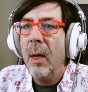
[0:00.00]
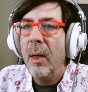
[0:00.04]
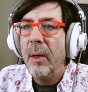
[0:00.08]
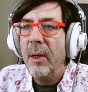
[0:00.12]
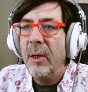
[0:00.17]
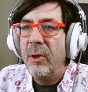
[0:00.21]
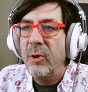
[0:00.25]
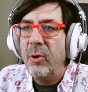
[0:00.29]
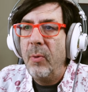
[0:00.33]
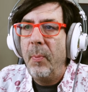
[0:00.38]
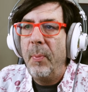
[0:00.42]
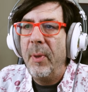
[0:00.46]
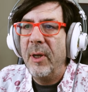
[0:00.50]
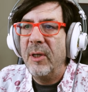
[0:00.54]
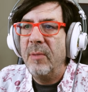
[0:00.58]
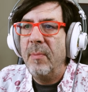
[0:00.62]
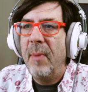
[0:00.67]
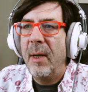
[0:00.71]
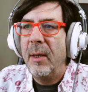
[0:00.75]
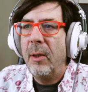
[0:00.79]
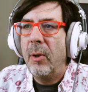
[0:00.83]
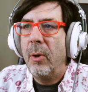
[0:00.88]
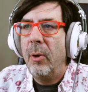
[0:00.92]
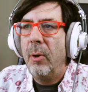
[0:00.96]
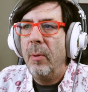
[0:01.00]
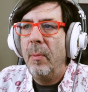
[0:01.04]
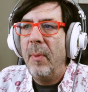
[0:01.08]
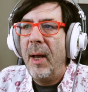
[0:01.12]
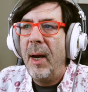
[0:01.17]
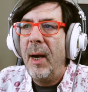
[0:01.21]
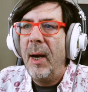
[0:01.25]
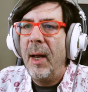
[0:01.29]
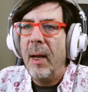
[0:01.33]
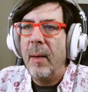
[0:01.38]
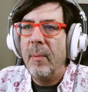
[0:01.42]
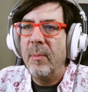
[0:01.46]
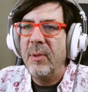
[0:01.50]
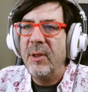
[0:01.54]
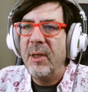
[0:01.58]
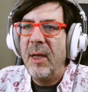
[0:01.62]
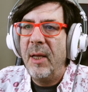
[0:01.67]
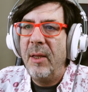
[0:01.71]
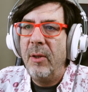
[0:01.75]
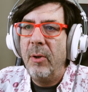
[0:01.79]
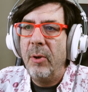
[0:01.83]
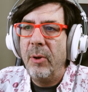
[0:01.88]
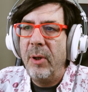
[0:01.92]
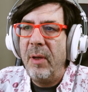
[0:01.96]
the Super Smart Home alarms
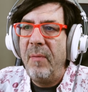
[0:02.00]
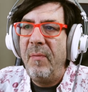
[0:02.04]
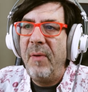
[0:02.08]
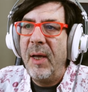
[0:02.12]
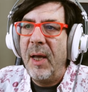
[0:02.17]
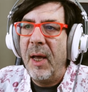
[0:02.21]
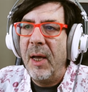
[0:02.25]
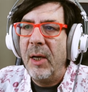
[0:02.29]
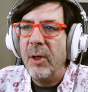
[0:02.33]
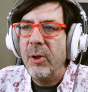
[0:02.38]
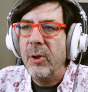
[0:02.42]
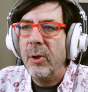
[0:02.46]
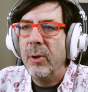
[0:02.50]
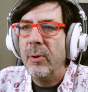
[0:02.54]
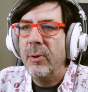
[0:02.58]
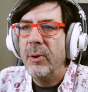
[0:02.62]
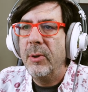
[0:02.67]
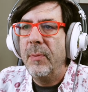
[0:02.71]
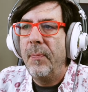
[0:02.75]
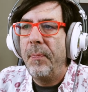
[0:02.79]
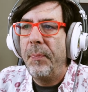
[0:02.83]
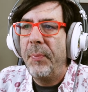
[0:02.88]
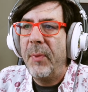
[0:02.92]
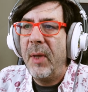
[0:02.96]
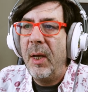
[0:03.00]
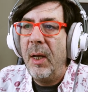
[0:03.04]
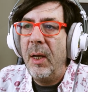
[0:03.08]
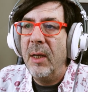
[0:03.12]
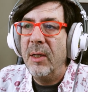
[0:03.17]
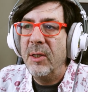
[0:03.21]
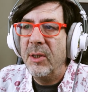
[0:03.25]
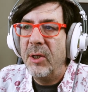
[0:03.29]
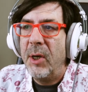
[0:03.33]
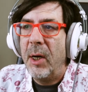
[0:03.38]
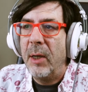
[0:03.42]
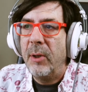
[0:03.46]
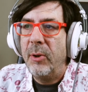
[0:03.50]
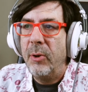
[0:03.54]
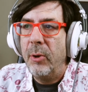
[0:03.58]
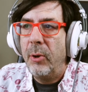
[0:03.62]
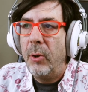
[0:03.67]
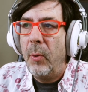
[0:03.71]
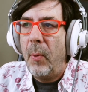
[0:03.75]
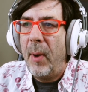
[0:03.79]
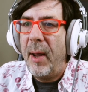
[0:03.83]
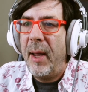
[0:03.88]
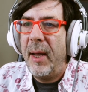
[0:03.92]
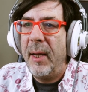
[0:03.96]
and notifications in a
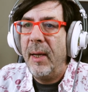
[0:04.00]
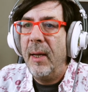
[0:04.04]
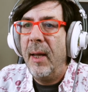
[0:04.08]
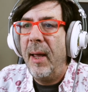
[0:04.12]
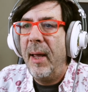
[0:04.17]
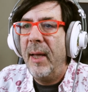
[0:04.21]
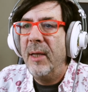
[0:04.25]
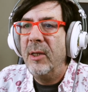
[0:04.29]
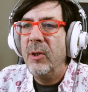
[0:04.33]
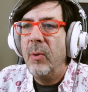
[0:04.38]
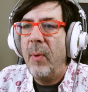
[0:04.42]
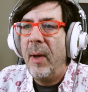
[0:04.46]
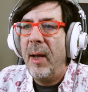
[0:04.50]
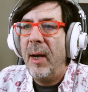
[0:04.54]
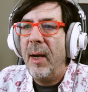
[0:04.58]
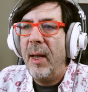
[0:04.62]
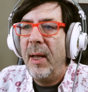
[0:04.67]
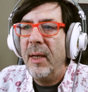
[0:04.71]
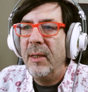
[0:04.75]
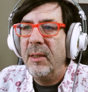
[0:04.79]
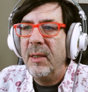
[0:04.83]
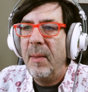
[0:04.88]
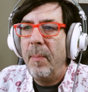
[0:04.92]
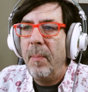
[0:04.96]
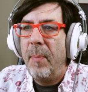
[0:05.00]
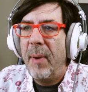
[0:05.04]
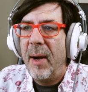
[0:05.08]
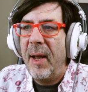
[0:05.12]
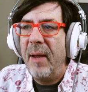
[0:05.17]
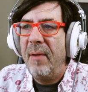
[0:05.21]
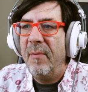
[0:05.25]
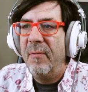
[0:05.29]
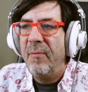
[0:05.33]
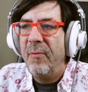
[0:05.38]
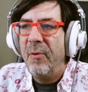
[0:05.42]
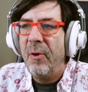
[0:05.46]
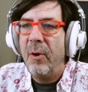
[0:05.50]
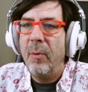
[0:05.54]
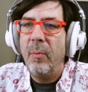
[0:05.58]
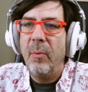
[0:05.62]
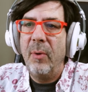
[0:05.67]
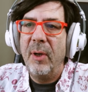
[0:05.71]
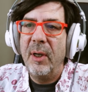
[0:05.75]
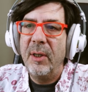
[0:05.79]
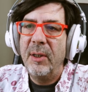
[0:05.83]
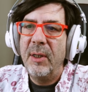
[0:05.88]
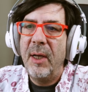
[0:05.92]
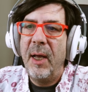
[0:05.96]
structured way, as well as applying
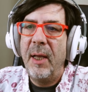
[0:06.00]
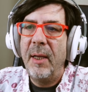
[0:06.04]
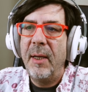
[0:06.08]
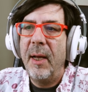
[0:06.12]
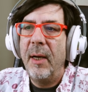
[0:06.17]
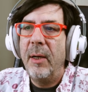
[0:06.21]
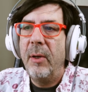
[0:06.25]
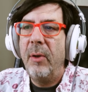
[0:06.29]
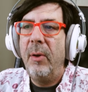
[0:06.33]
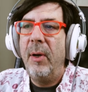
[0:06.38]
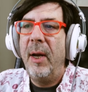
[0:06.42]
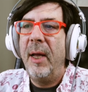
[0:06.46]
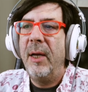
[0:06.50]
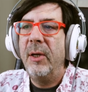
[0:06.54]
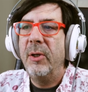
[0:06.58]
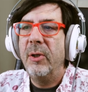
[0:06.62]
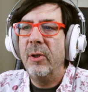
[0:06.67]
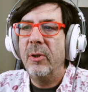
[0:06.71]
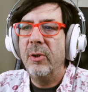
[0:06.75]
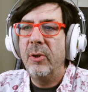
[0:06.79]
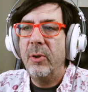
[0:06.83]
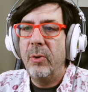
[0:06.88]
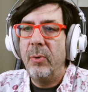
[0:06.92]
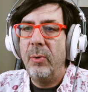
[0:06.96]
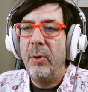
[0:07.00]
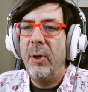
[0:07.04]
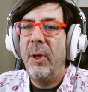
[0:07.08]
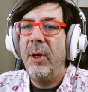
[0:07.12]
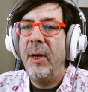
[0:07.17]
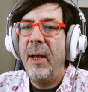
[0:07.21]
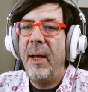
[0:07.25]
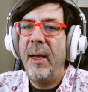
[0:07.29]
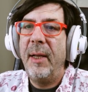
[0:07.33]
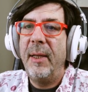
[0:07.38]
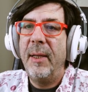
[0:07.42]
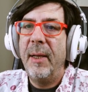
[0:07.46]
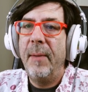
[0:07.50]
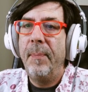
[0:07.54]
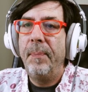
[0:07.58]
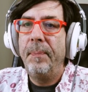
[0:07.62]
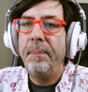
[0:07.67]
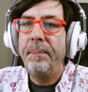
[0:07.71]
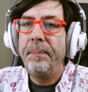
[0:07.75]
formulas and calculations to the data.